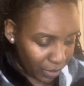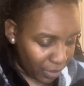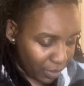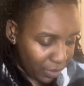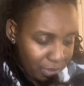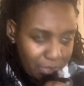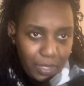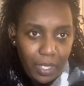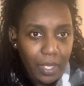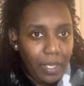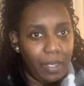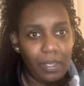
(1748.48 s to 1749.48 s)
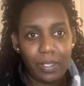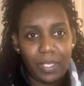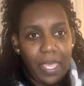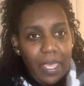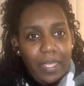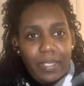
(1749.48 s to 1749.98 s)
It's
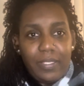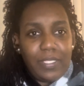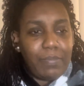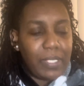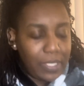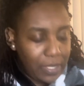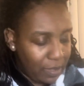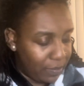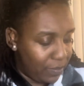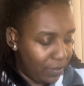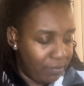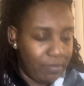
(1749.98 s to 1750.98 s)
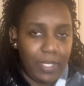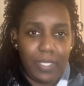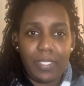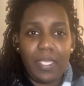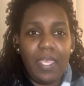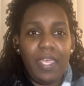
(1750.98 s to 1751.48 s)
messed up. And
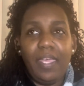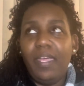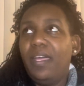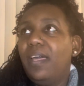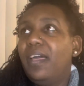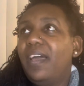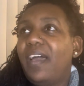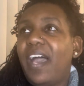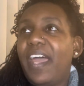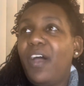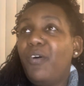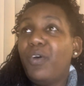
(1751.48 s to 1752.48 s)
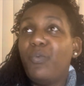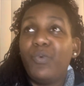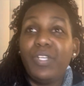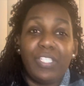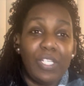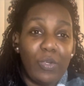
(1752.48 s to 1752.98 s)
I don't know
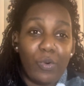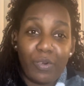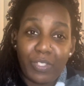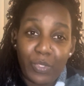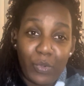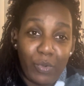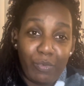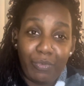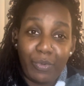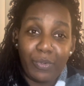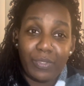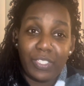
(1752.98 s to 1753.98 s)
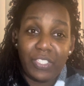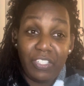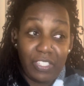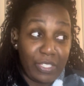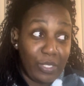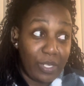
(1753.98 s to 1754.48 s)
what Dolores going for. She
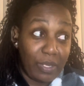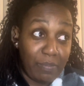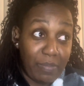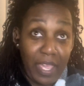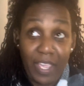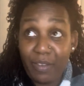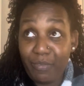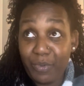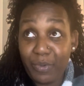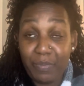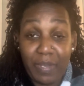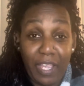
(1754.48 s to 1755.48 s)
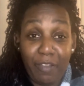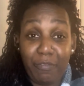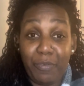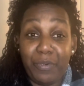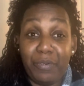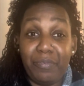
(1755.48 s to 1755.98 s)
just looking back and forth, back and
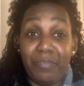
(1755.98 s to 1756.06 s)
forth.